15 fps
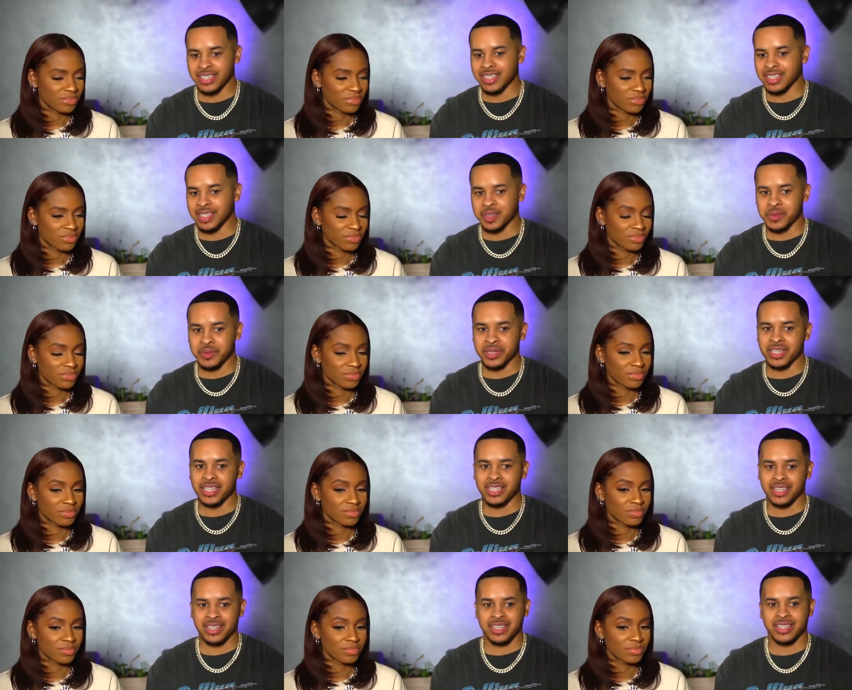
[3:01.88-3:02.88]
Speaker 1: dealing
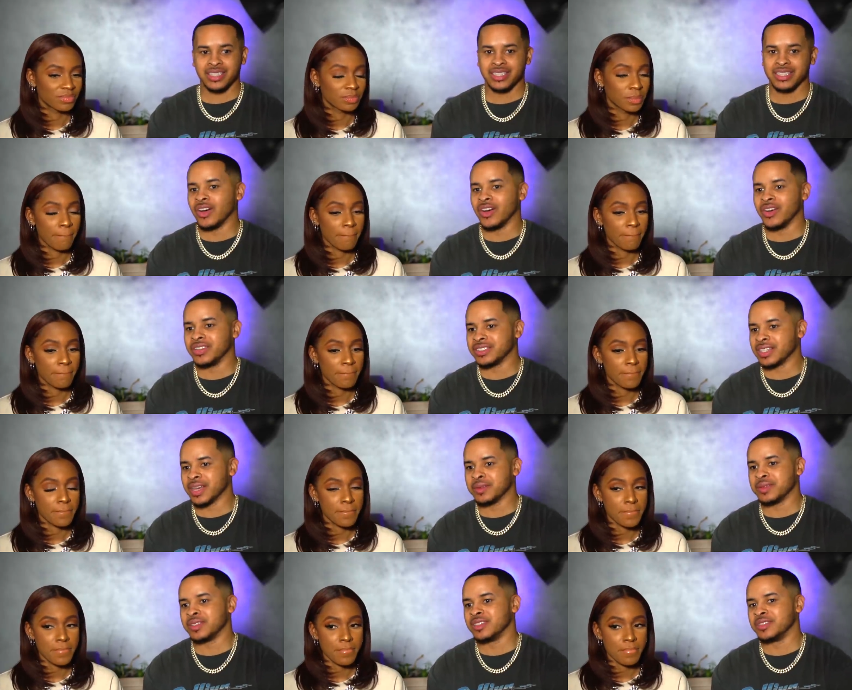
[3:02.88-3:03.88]
with all
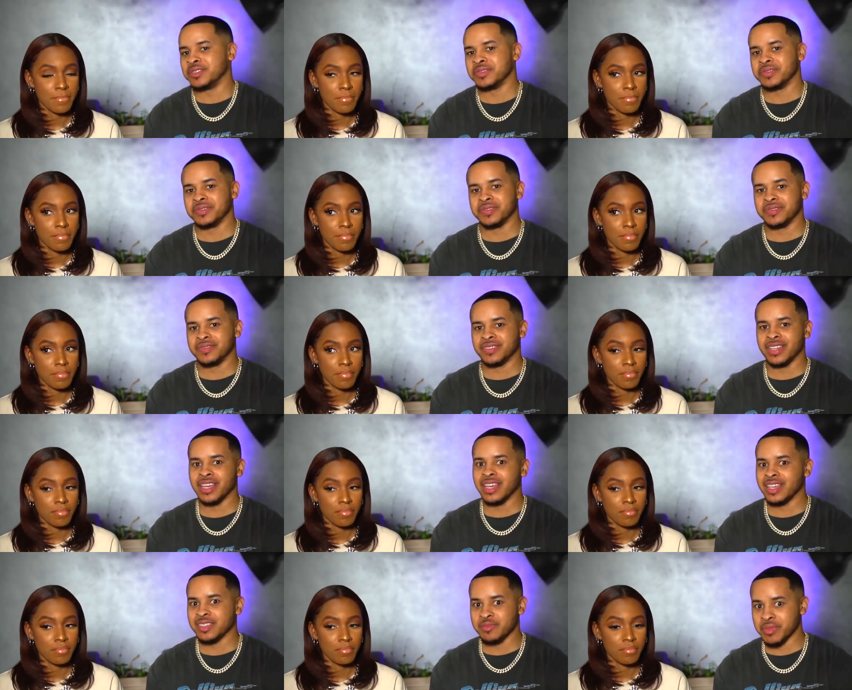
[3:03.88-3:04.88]
types of
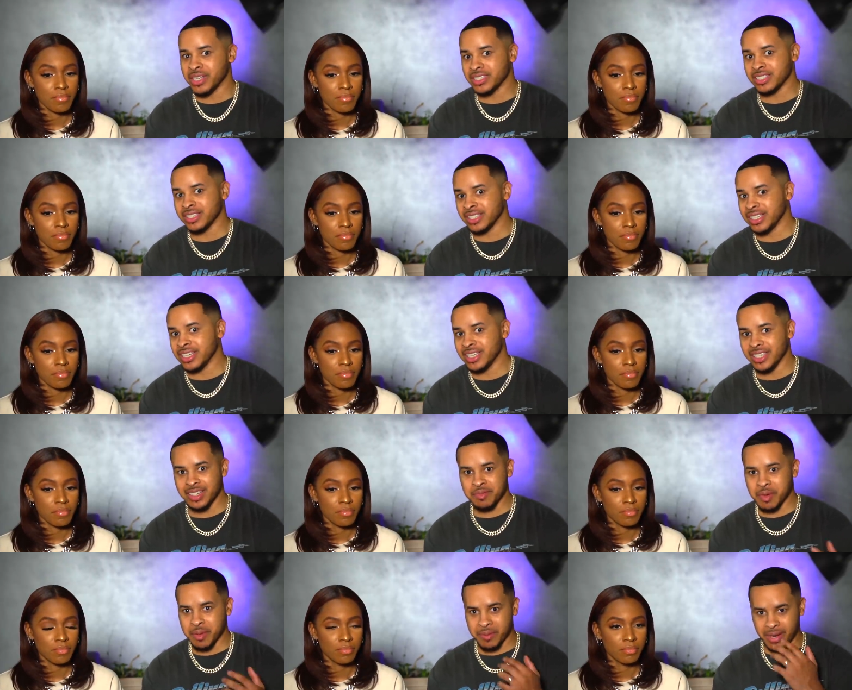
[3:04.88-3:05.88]
things mentally
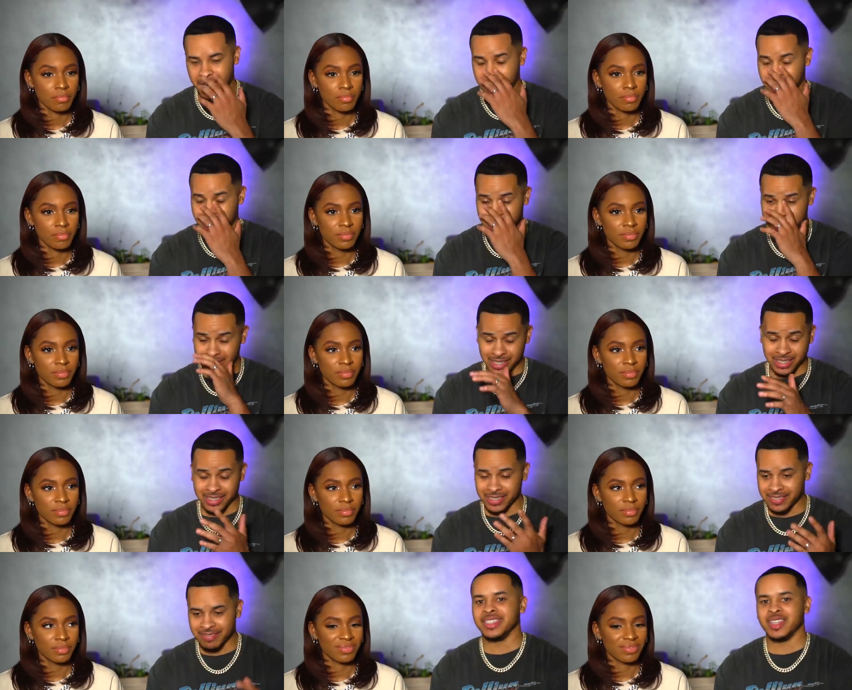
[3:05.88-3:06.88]
in my mind
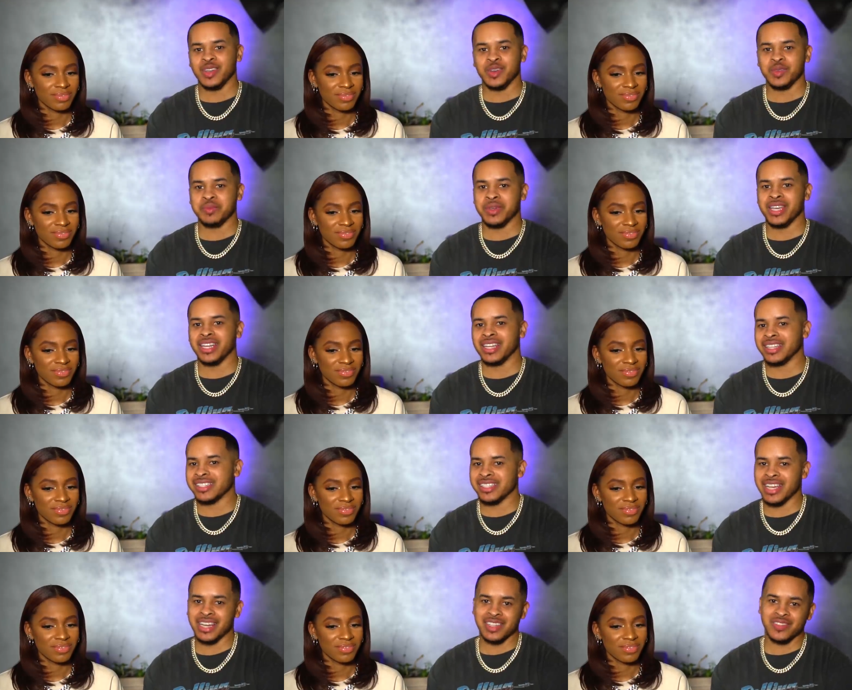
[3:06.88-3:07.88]
and, you know, being
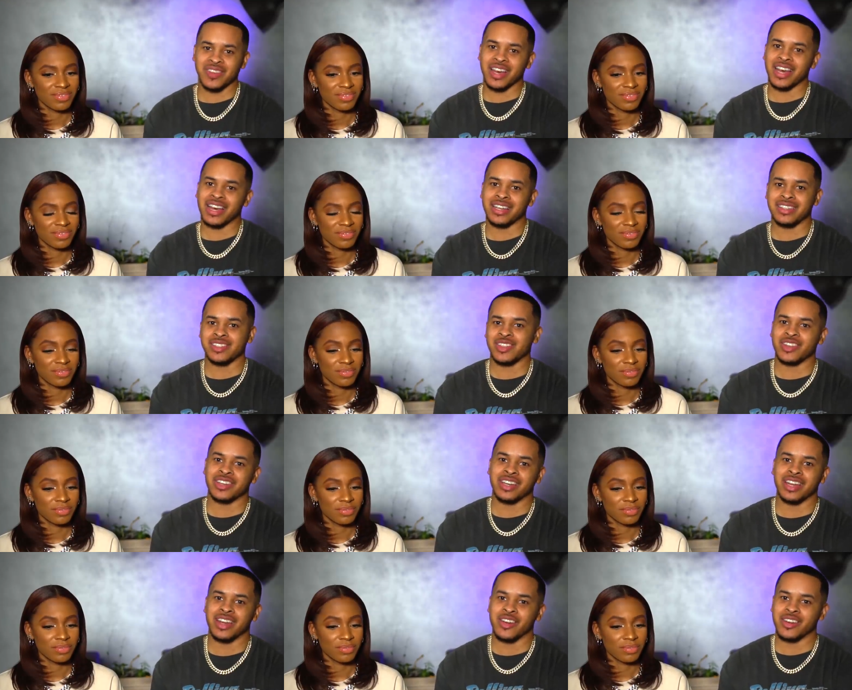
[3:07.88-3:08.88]
unsatisfied in
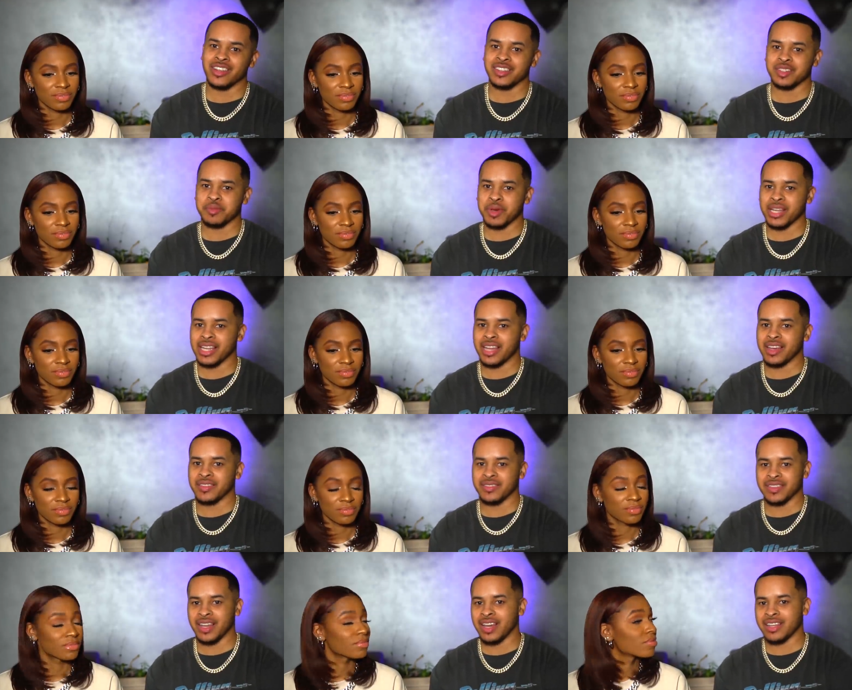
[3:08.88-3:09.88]
certain areas of my
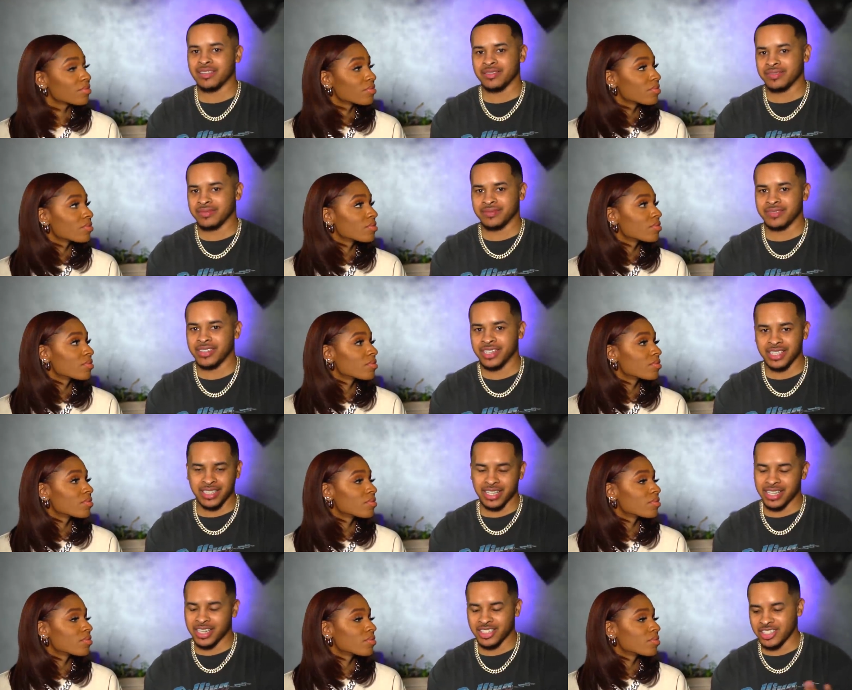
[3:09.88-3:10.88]
life, not for
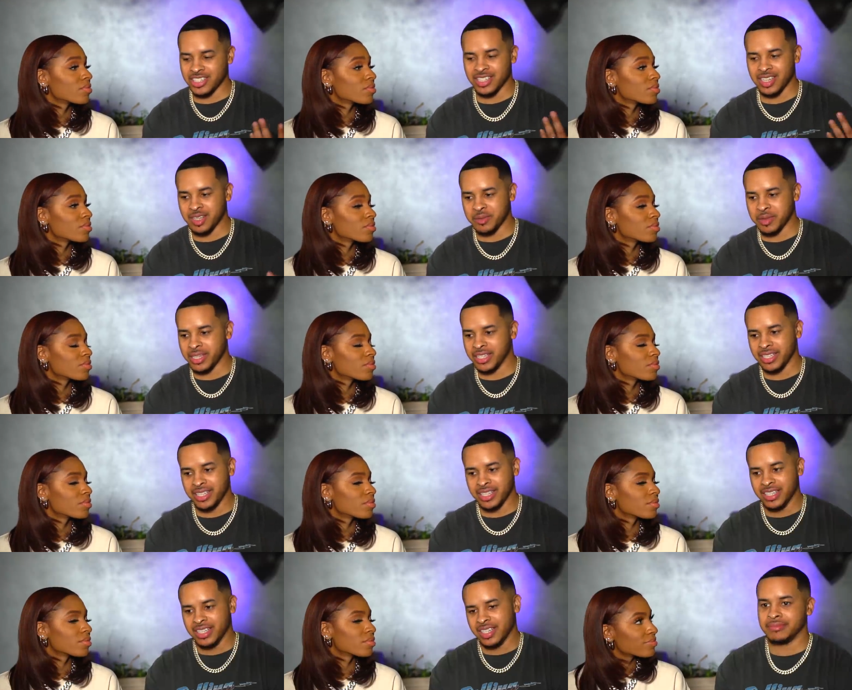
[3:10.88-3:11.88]
anything that she did, but
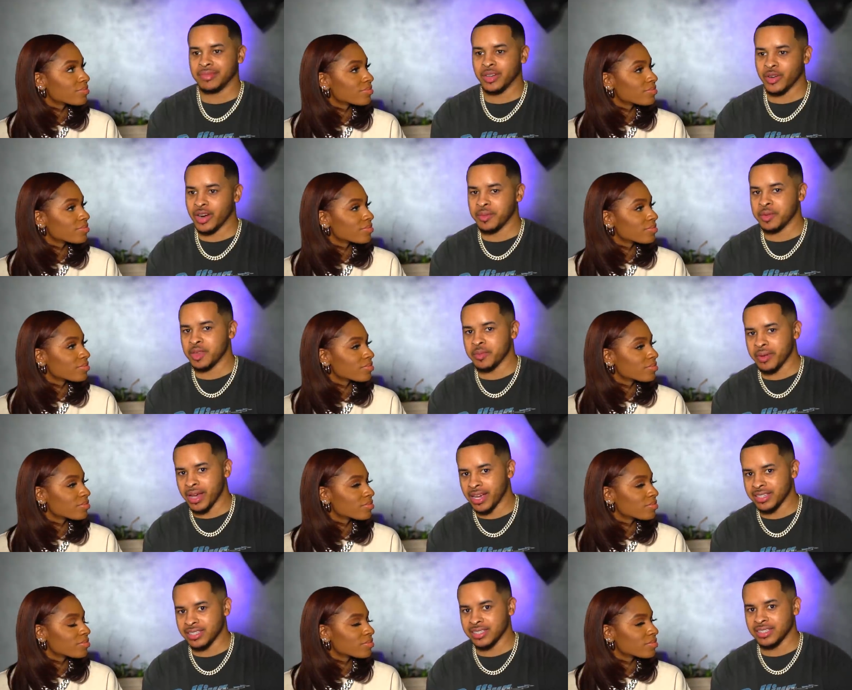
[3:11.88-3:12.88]
my grandmother
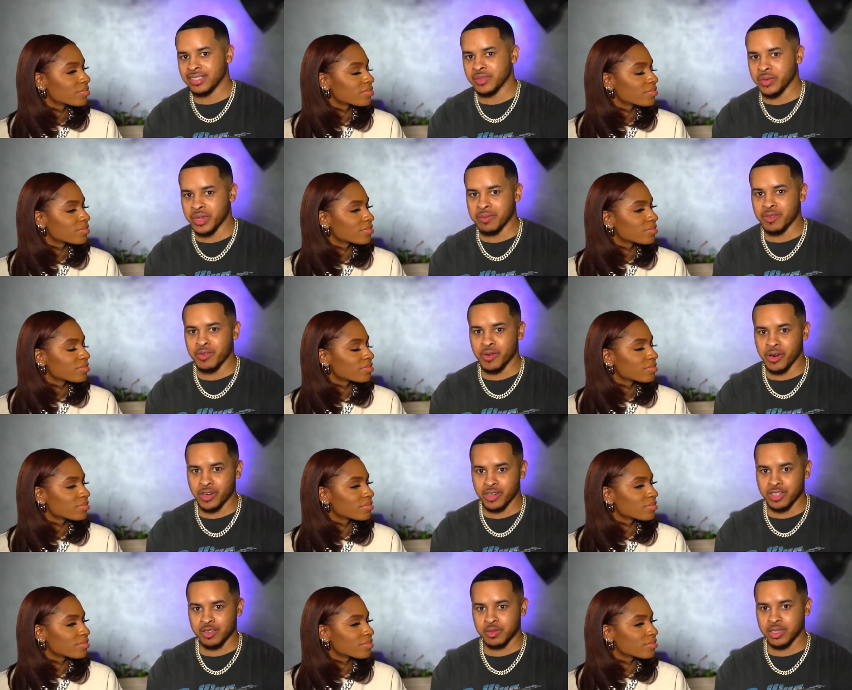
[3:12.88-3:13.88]
passing the week before
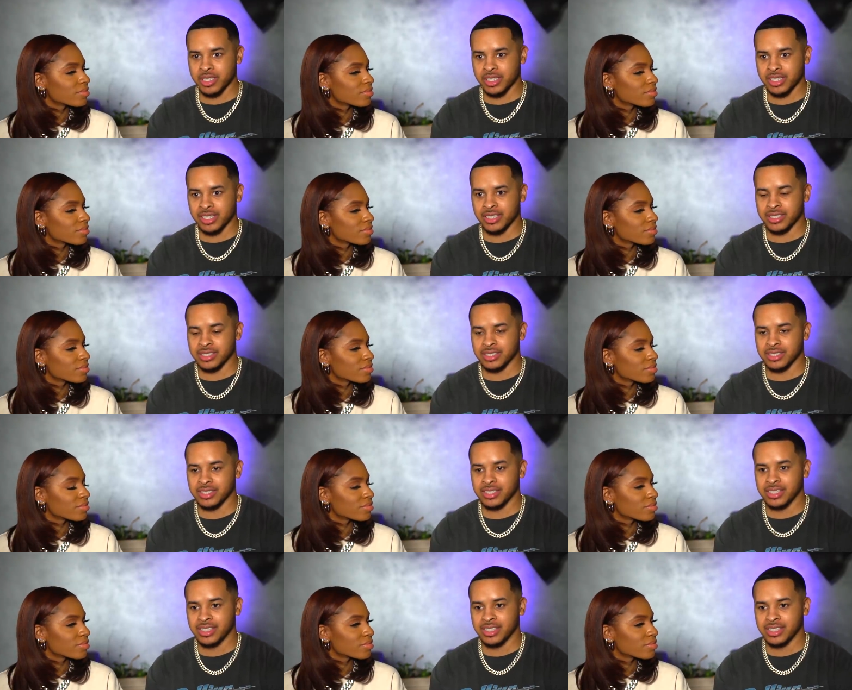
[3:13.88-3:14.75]
Christmas and